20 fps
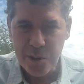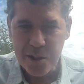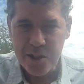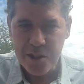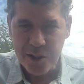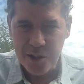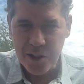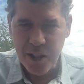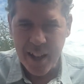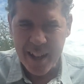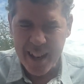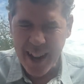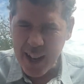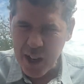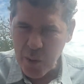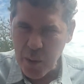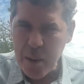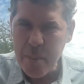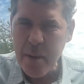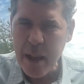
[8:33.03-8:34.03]
which are like, how
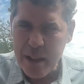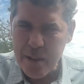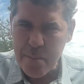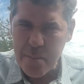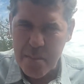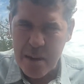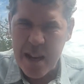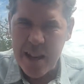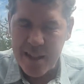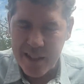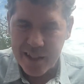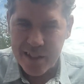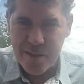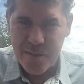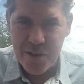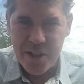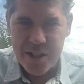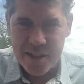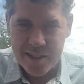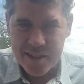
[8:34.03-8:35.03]
do we make meaning
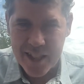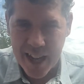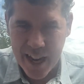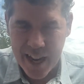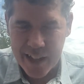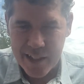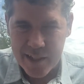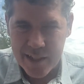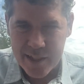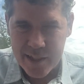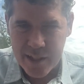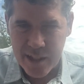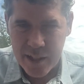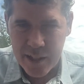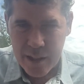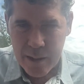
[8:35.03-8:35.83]
of this text?